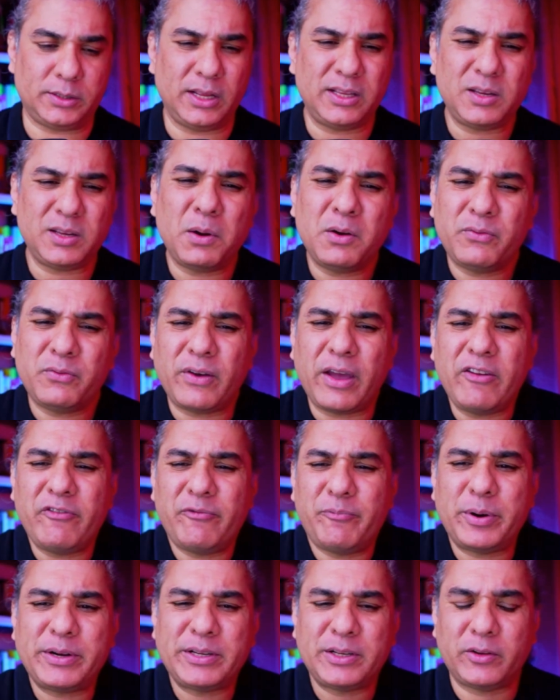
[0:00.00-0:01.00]
That's about five
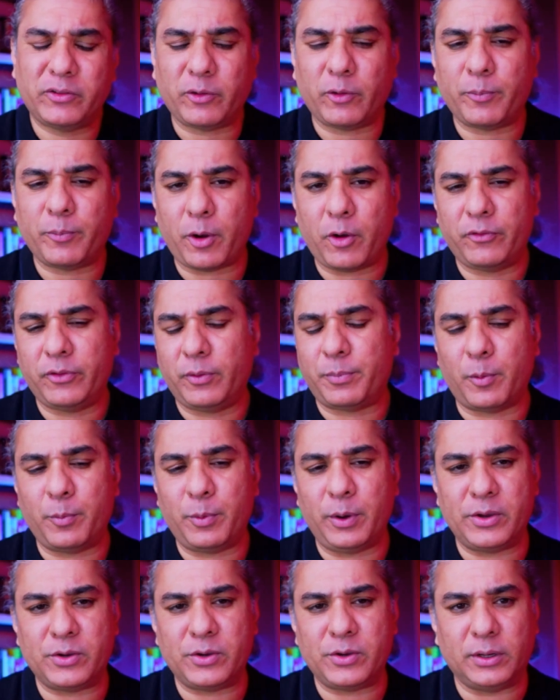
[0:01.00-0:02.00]
percent of the, of the
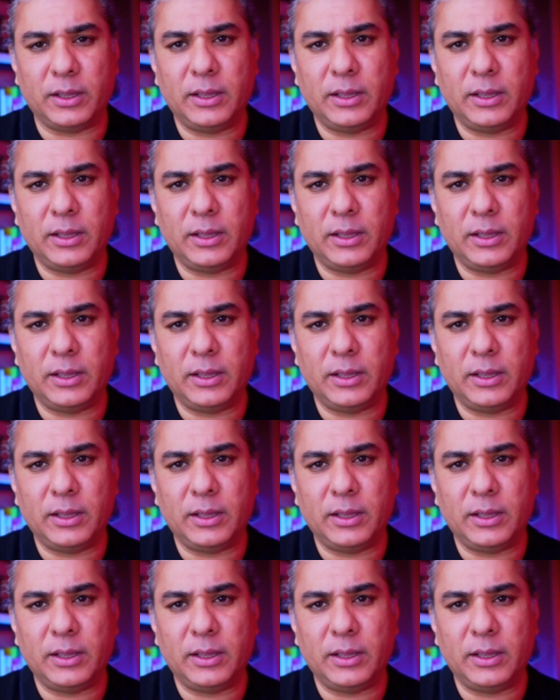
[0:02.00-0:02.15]
population.